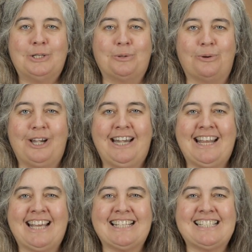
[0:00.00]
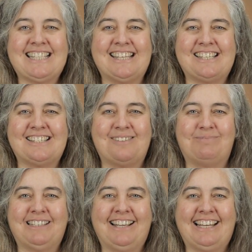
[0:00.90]
Greetings, this is the
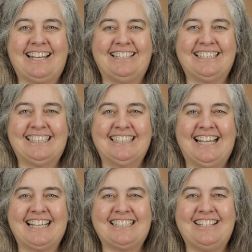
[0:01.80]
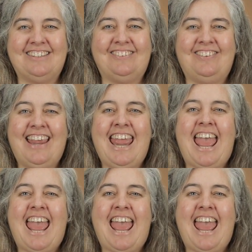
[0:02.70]
Pleiadian Collective,